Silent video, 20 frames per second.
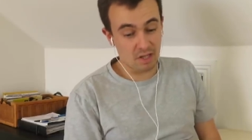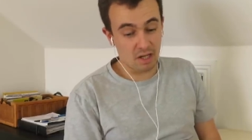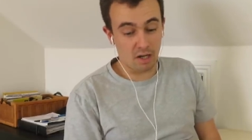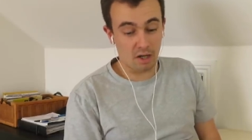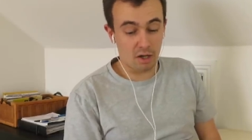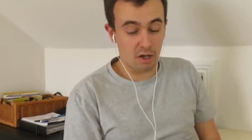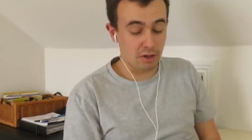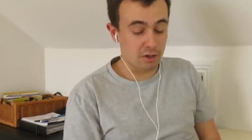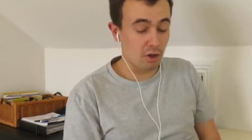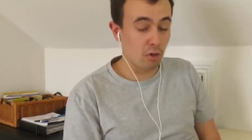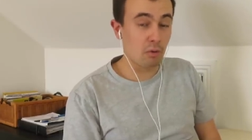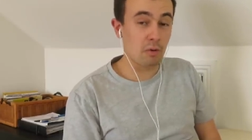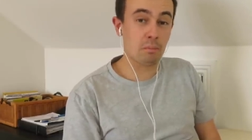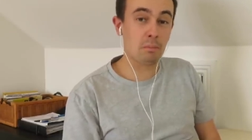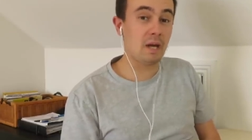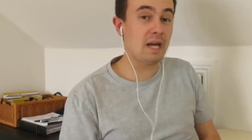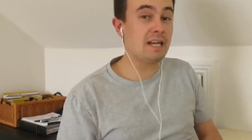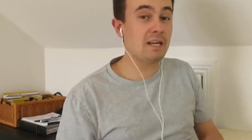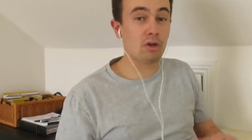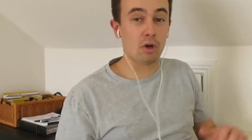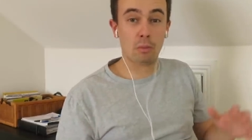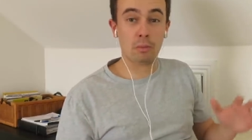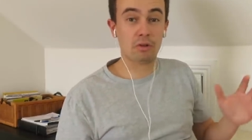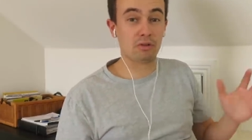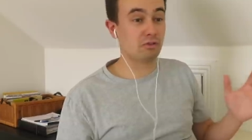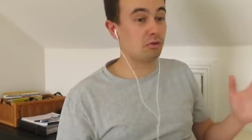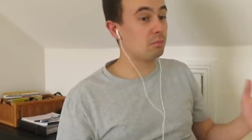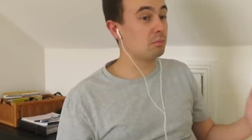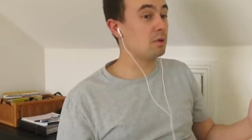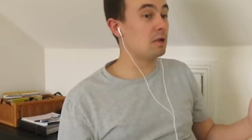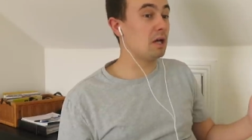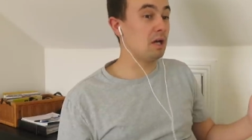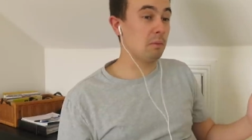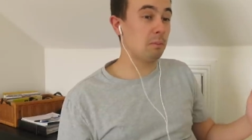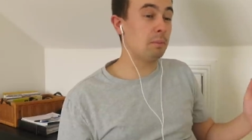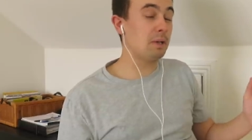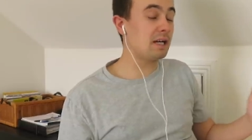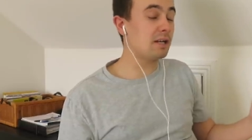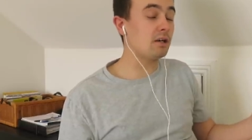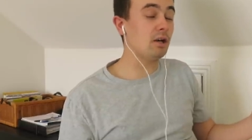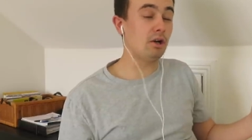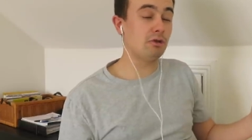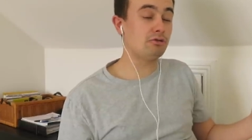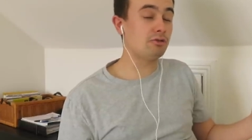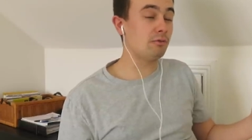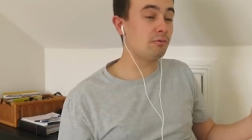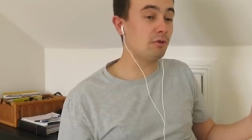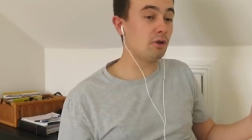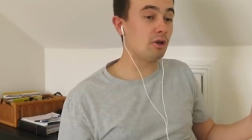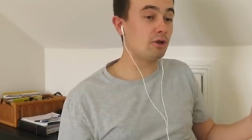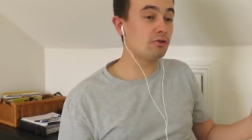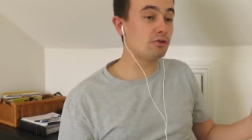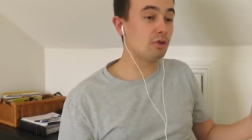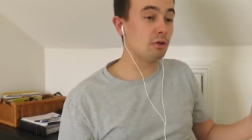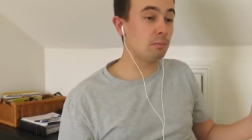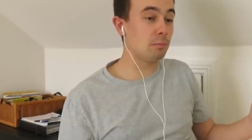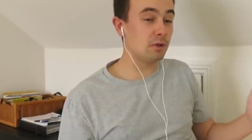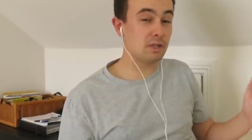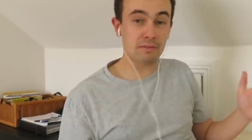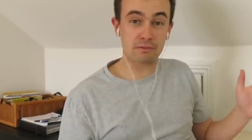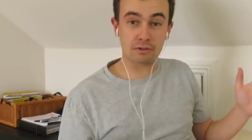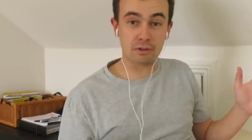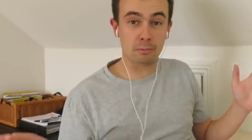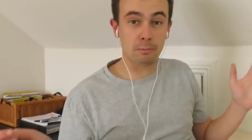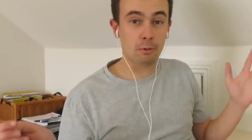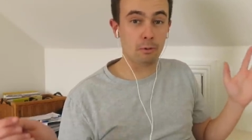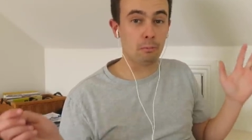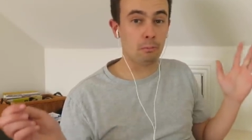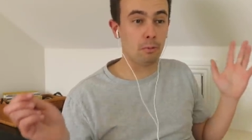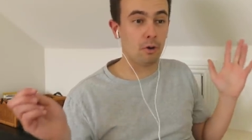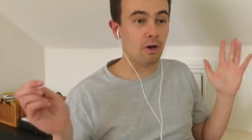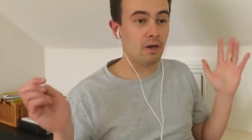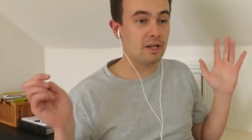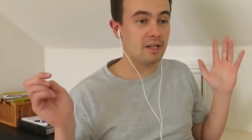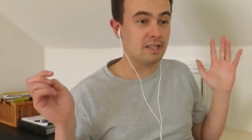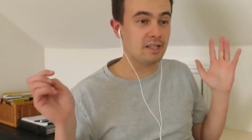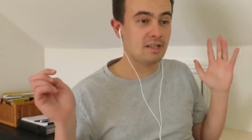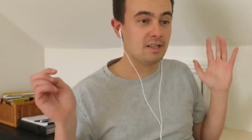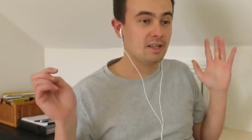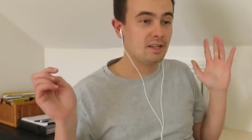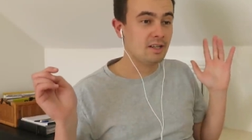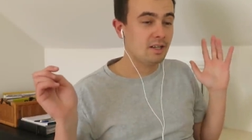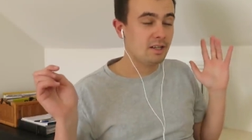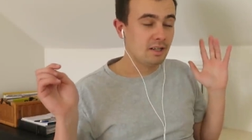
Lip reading: I know it may come as a bit controversial, but if you put me